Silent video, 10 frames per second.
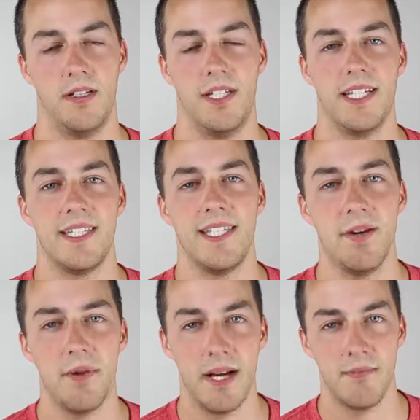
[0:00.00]
Do you
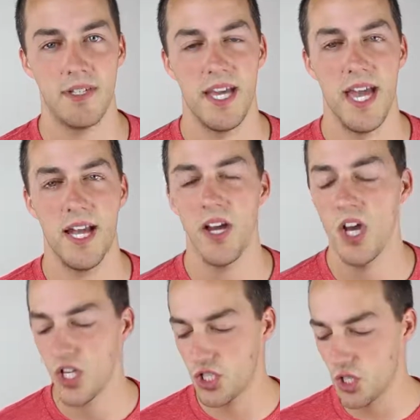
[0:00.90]
see what I'm saying?
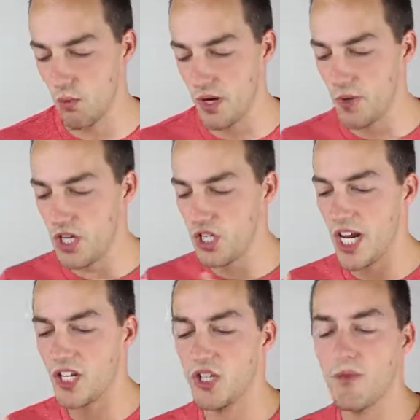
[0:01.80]
So when we
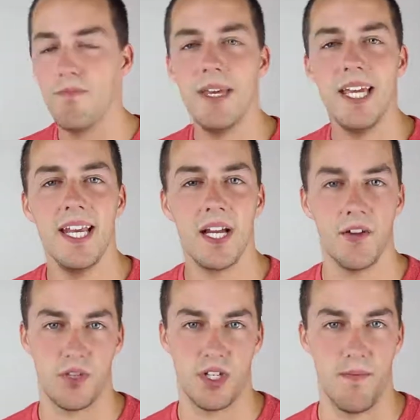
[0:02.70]
change the meaning
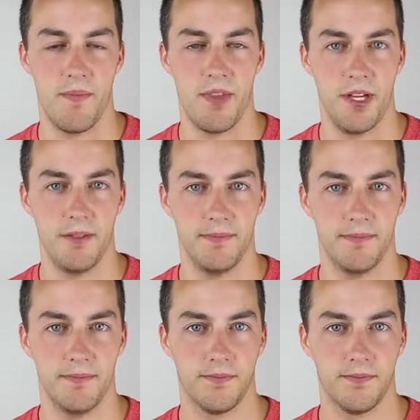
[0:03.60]
of something,